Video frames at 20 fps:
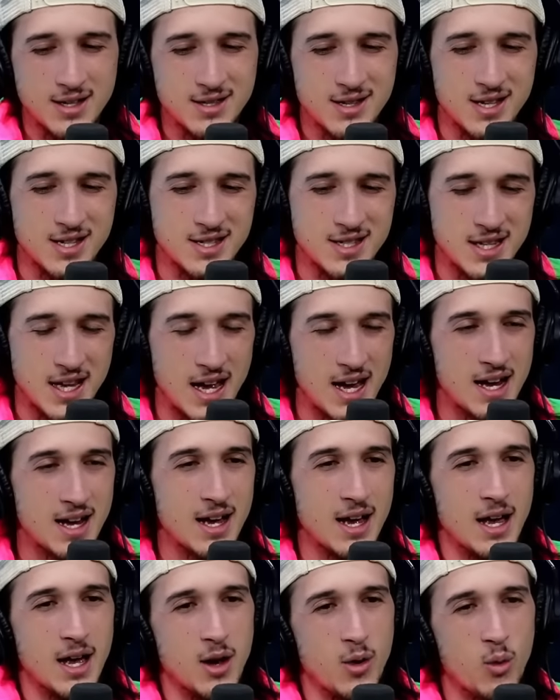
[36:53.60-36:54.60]
this thing
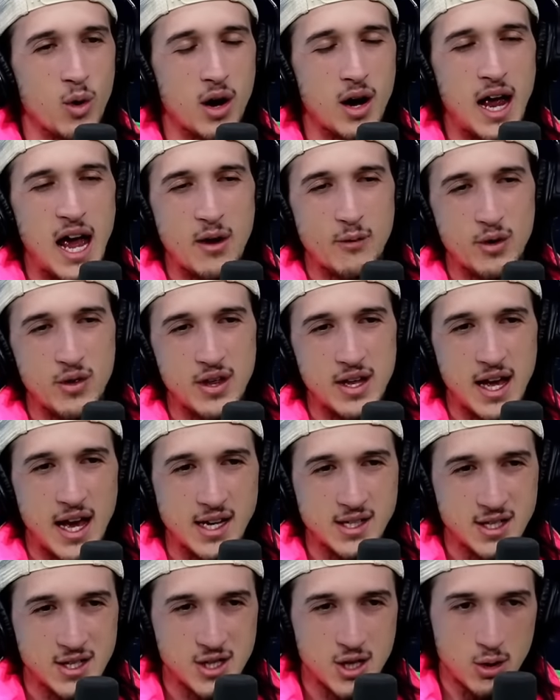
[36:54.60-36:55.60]
where everything
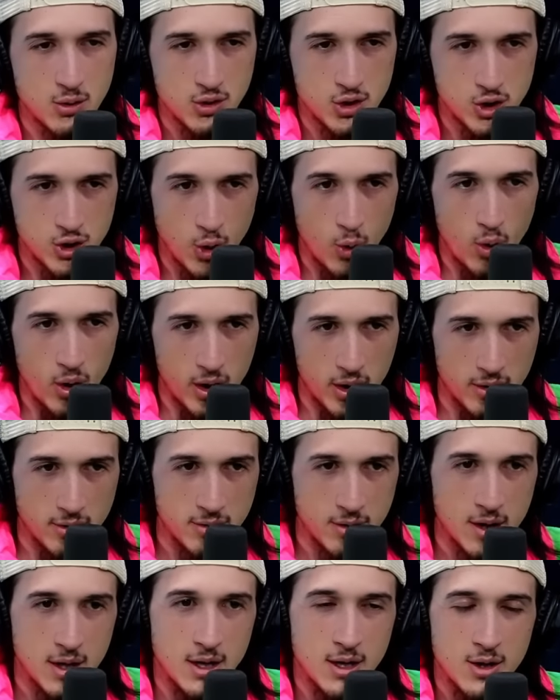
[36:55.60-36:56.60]
has its own store
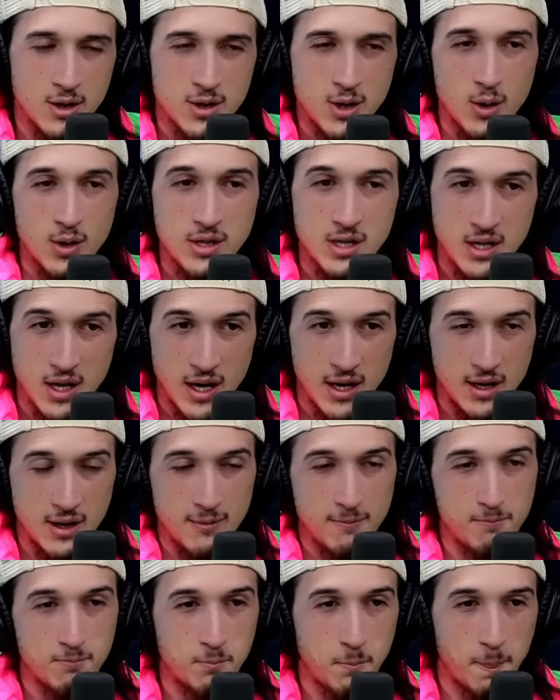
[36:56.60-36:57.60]
so it's like
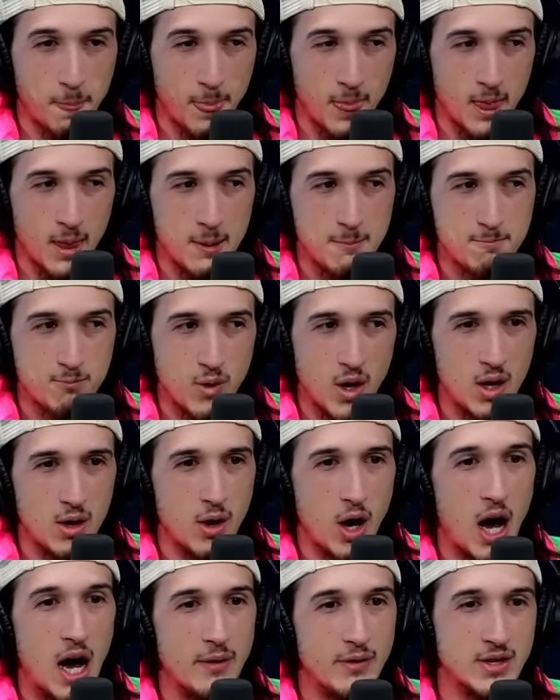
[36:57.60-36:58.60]

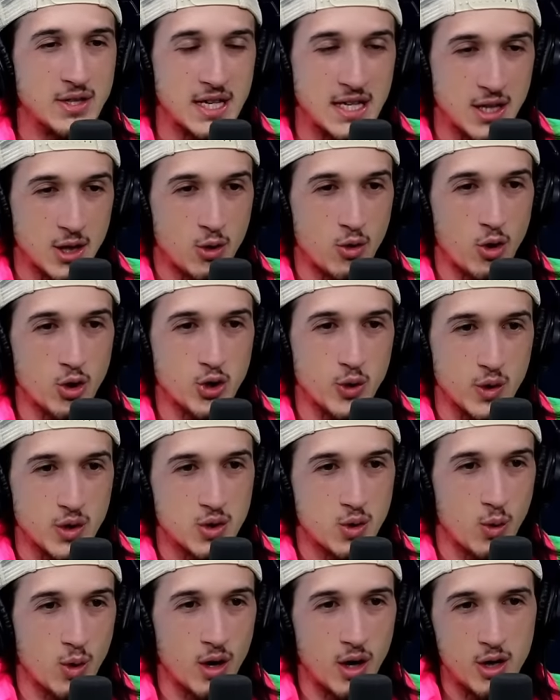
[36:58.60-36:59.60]
obviously at the grocery
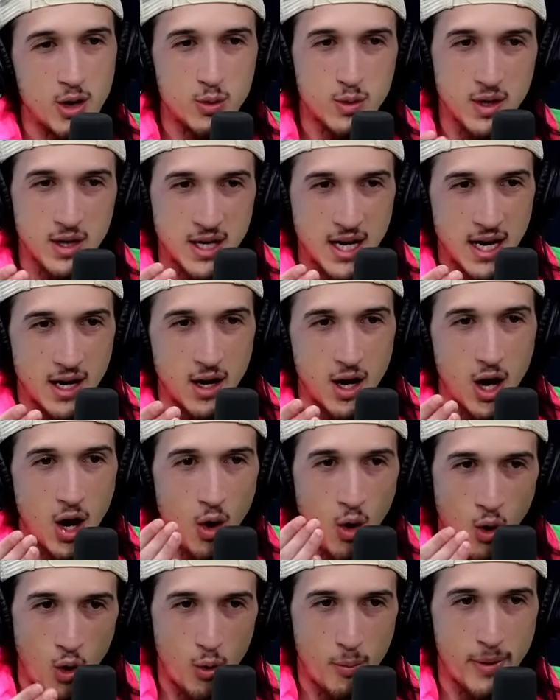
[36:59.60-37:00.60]
store you can get a
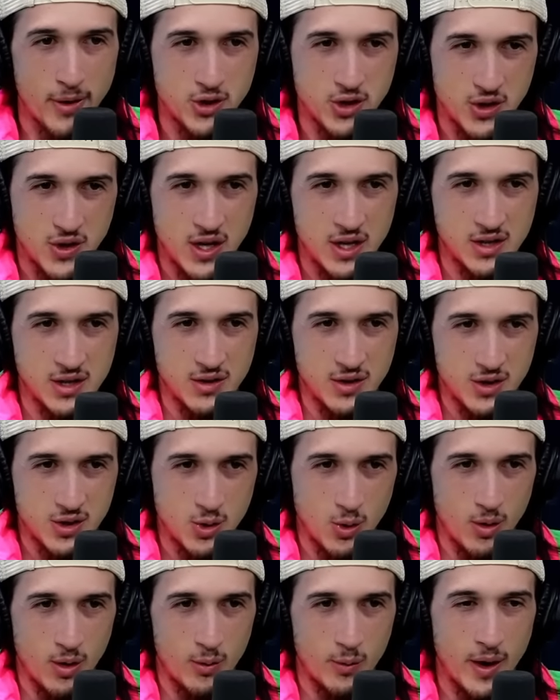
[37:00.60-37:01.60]
whole bunch of things at the
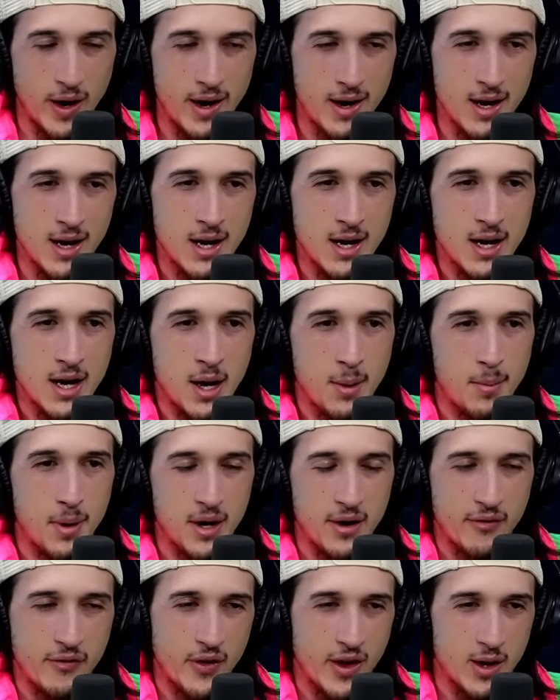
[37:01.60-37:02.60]
store right mm-hmm. but
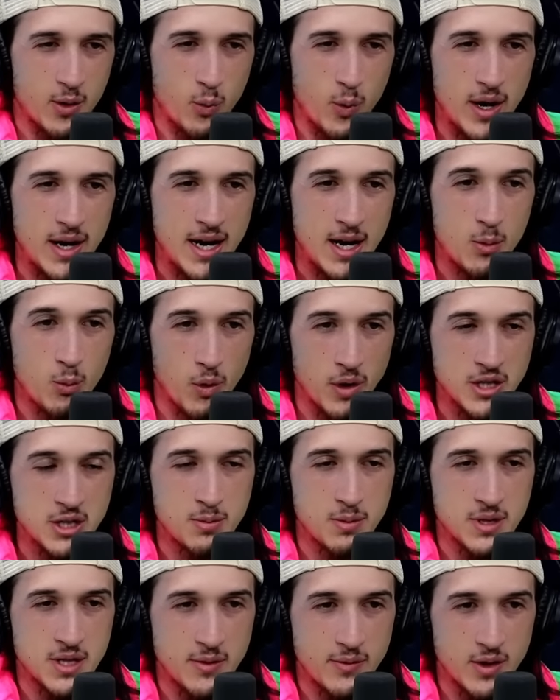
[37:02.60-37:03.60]
if like we need one
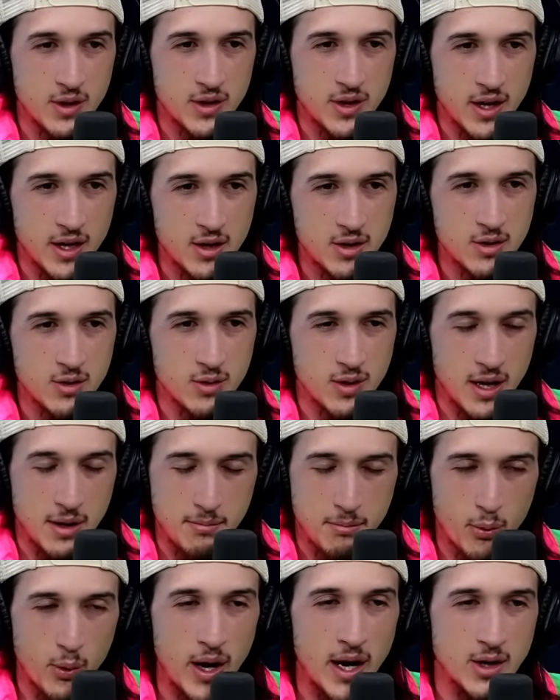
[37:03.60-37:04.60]
specific thing like
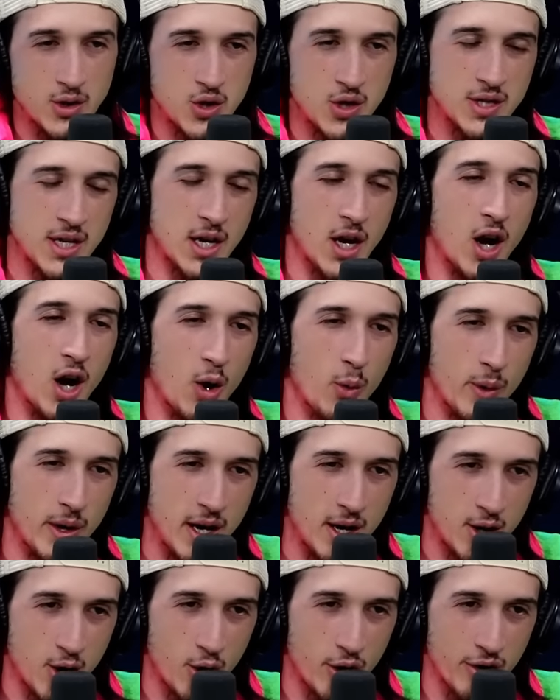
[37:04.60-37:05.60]
bread she's like oh we
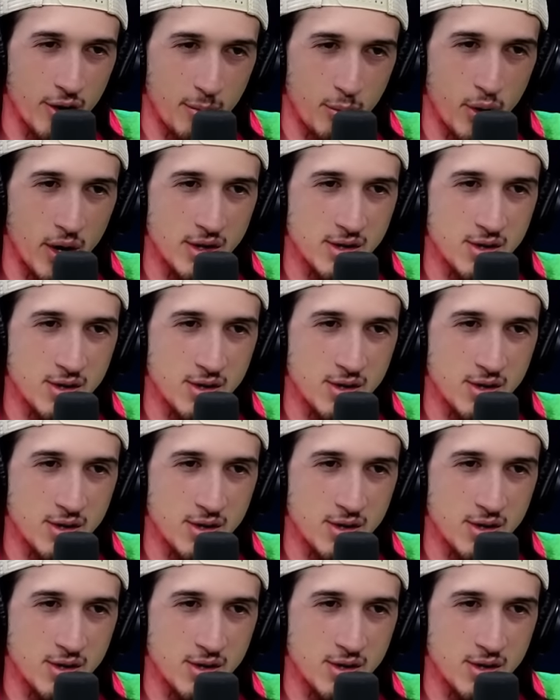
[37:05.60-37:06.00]
need to go to the bread